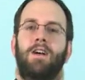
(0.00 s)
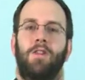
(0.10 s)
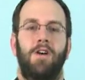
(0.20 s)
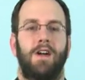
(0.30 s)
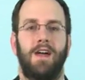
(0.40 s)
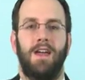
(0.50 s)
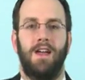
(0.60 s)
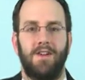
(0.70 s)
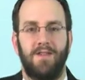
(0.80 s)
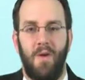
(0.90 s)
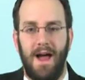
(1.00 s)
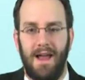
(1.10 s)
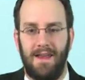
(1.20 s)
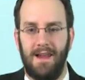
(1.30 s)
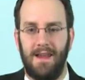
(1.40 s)
look, here's why
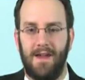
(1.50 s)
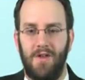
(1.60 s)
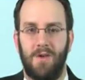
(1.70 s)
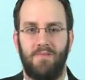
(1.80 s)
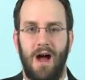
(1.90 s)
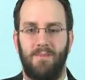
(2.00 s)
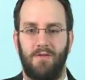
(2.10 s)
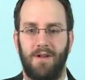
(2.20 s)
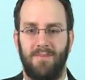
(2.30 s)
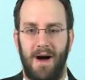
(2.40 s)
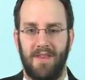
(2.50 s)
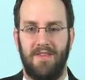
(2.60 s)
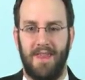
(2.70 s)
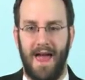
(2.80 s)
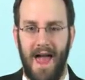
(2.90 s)
I didn't give you a proper response
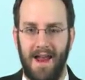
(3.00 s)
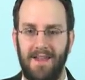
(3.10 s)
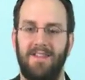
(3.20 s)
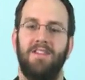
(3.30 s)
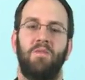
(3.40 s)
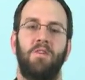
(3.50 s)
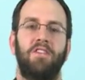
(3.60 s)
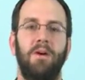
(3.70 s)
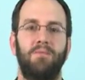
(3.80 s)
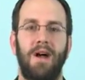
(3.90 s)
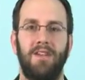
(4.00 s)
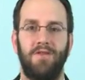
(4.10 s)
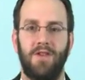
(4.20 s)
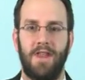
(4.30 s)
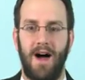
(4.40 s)
to that. He says, we're so pressed
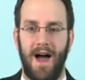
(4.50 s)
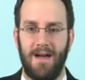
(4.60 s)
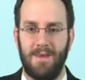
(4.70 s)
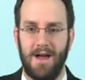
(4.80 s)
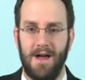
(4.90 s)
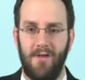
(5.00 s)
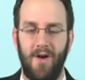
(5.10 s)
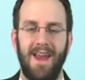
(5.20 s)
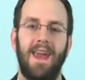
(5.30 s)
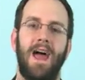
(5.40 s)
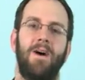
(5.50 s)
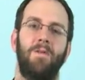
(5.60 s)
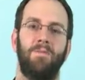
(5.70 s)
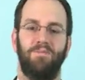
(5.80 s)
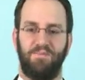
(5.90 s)
for time. Right
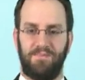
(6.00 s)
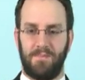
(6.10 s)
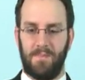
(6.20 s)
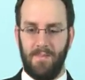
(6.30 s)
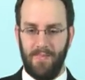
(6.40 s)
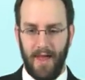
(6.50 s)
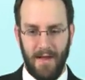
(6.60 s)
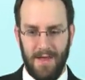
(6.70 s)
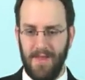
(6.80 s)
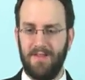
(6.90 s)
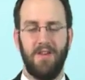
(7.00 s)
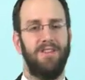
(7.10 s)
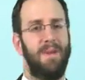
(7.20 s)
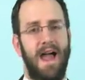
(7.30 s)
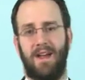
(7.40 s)
now, I mean, this
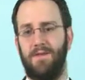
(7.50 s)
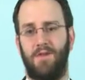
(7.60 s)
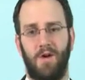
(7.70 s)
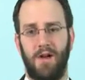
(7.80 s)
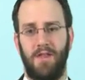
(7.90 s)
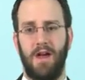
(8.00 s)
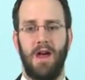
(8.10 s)
goes back and forth,